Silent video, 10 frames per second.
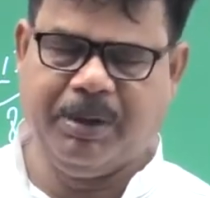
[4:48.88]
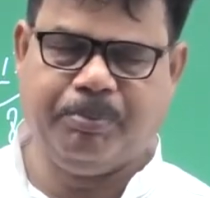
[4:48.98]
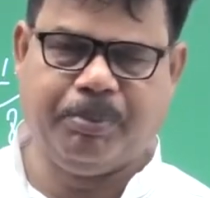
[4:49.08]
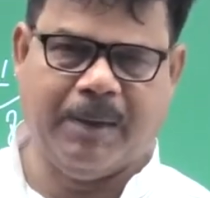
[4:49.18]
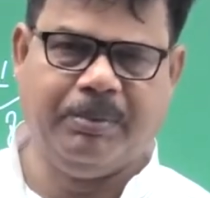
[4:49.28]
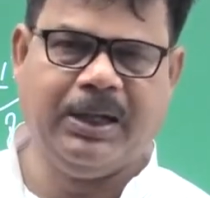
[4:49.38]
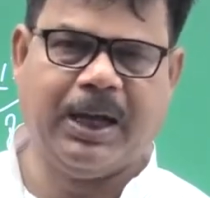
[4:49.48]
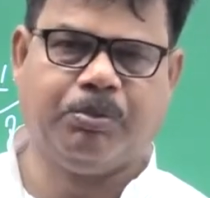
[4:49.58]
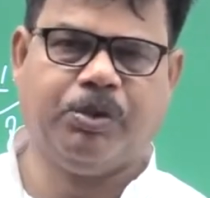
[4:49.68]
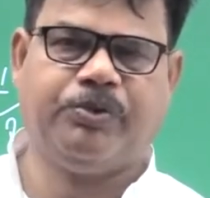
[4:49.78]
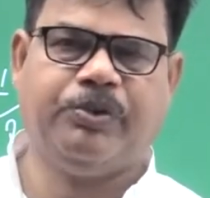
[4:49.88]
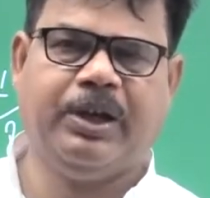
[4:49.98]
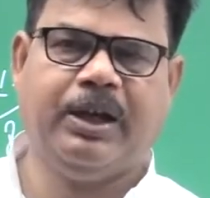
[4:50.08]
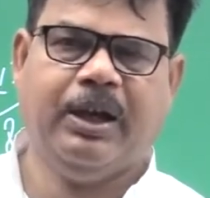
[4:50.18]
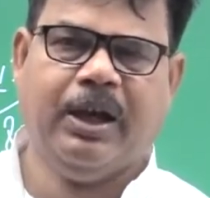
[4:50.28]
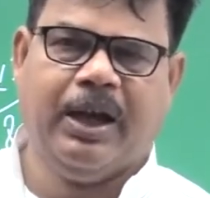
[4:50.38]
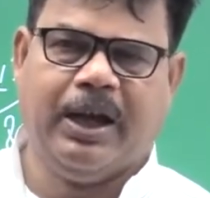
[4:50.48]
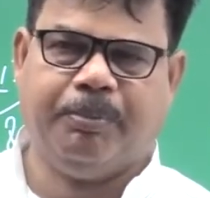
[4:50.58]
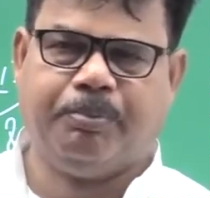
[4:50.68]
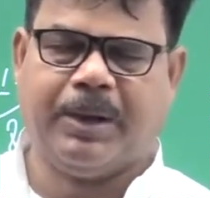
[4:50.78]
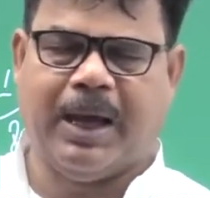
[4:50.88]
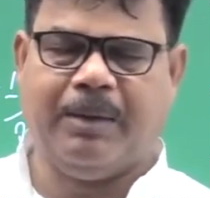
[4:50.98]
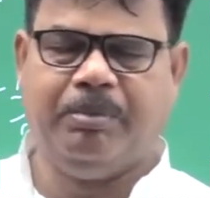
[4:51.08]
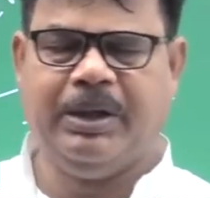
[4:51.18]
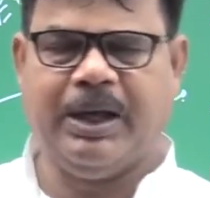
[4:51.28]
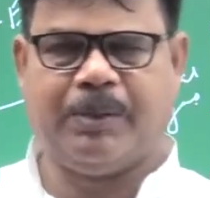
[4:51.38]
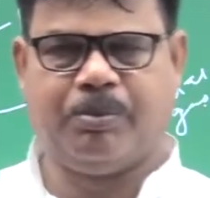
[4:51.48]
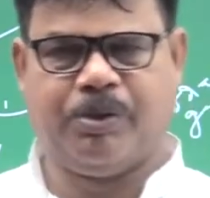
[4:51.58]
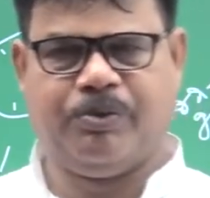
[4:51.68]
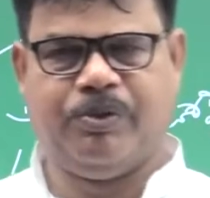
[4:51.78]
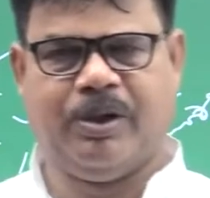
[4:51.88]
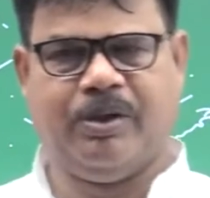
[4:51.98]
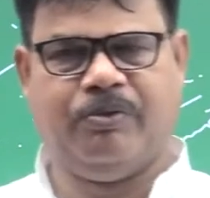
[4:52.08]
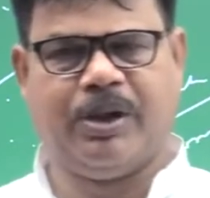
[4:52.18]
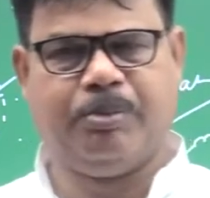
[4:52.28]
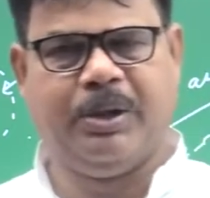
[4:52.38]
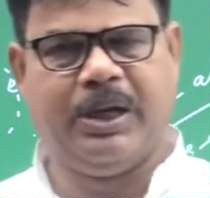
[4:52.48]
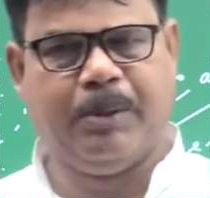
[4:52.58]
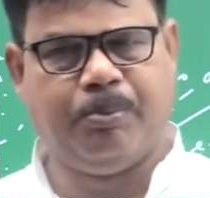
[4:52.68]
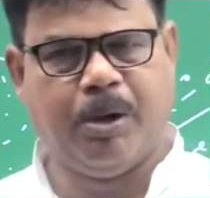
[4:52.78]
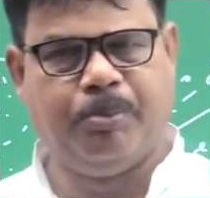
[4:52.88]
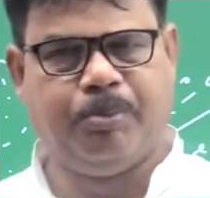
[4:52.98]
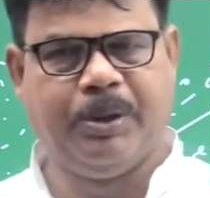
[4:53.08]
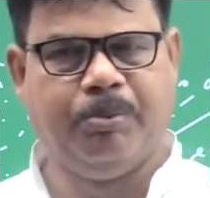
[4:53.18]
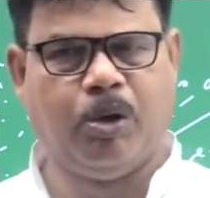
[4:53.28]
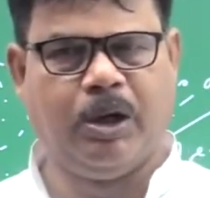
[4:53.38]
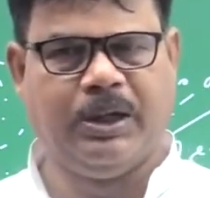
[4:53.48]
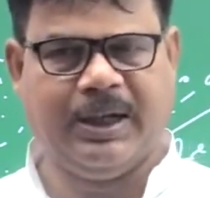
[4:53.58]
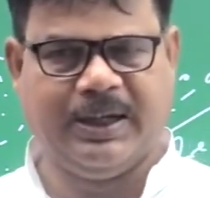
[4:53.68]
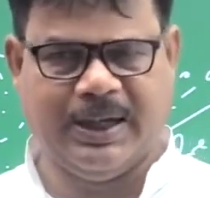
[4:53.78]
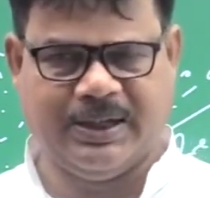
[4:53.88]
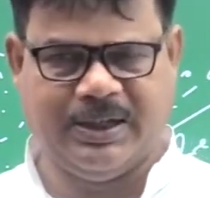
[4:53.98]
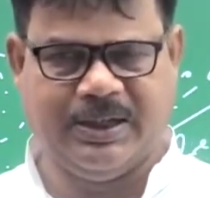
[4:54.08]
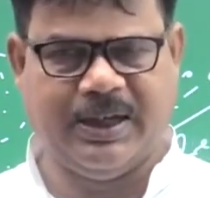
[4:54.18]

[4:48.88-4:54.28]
primary atmosphere, and primary atmosphere was made up of primordial gases,